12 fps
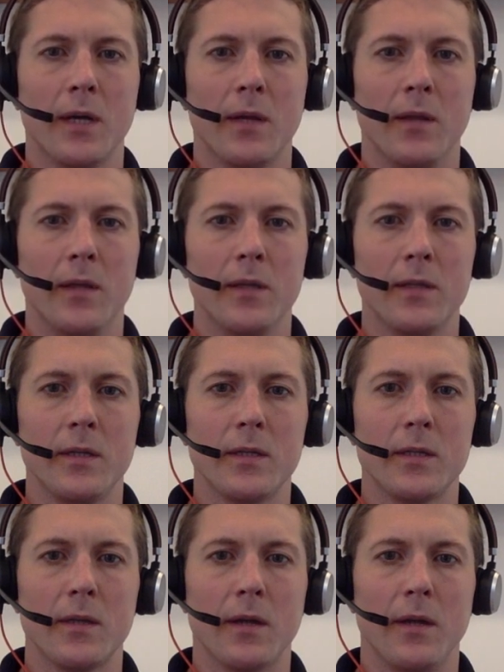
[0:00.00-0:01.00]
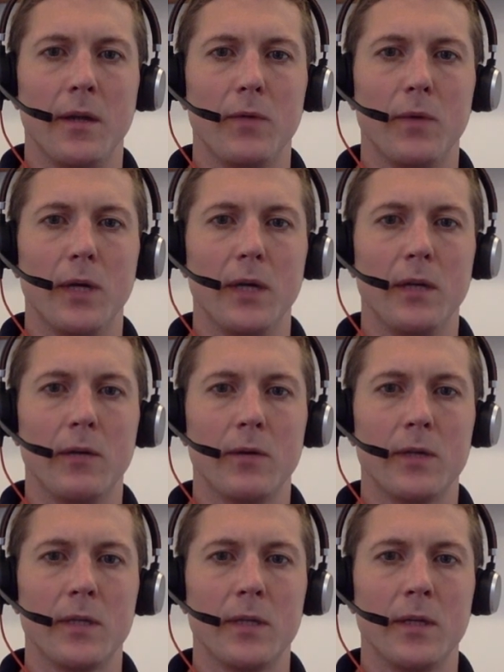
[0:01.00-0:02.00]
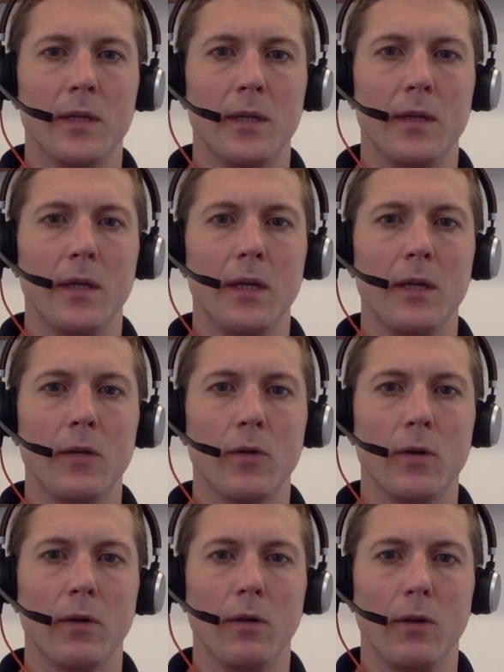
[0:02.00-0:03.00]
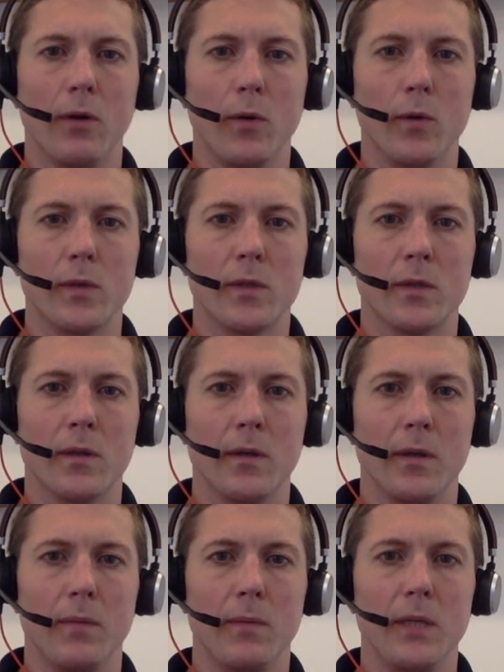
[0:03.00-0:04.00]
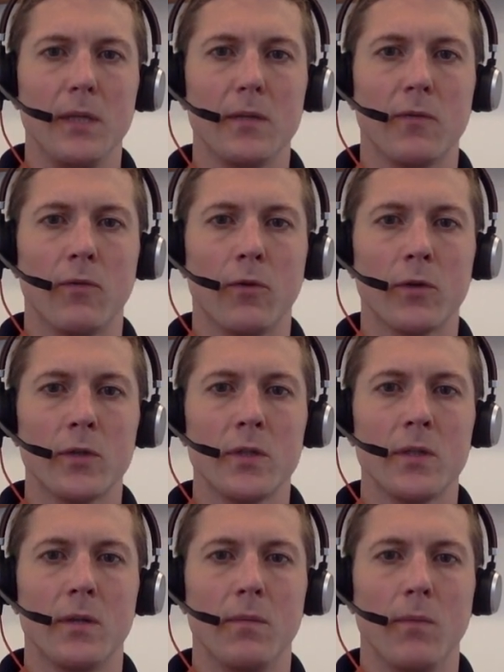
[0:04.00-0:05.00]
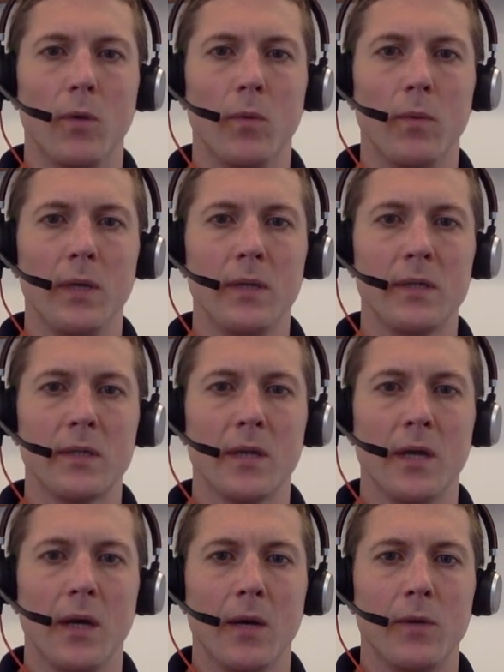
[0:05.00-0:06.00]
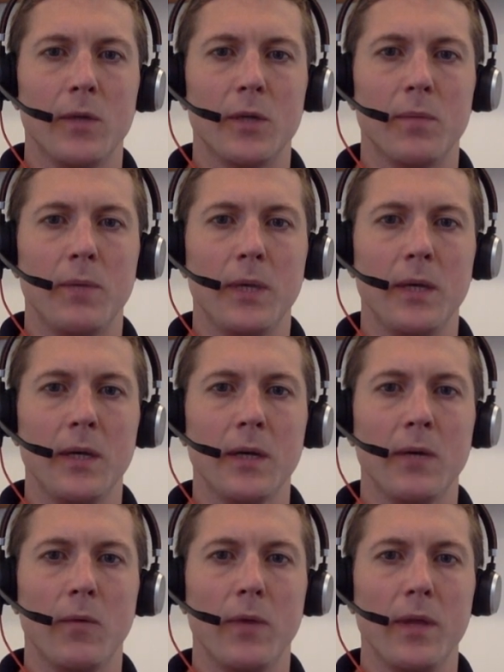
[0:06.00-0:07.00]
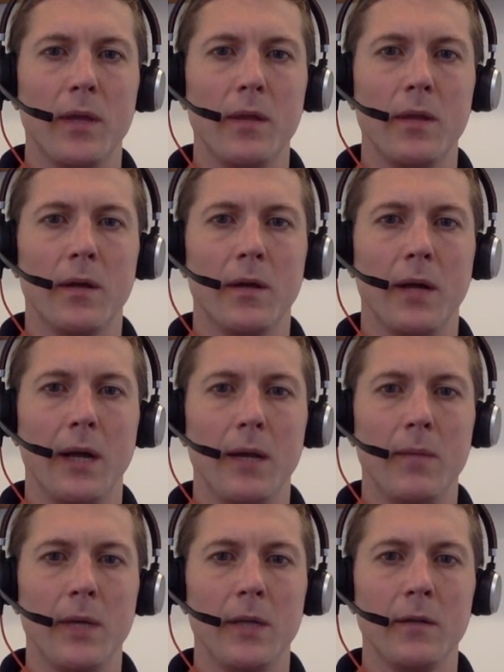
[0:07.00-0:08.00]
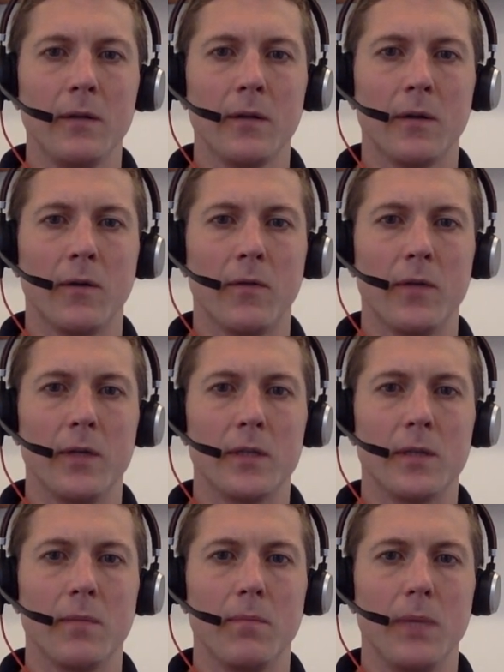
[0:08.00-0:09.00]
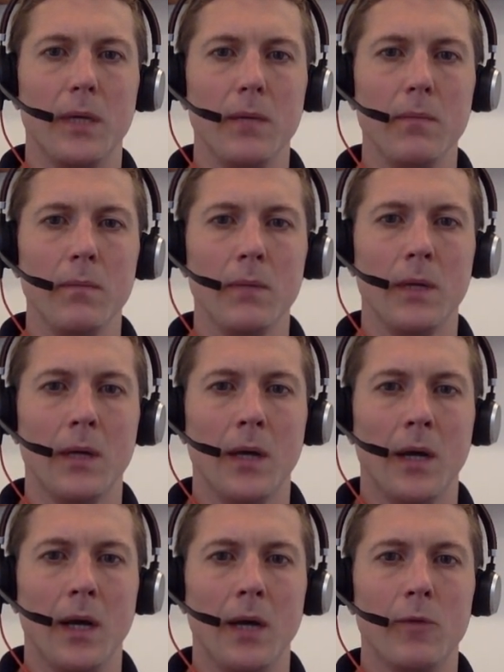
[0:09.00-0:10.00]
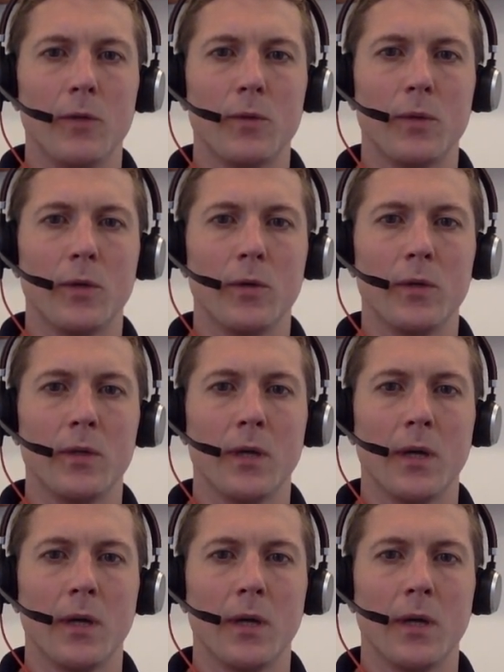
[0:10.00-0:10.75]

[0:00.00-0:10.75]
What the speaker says: this is that we are interested in the internal loads. That means forces and moments which appear within the element of this beam and which we could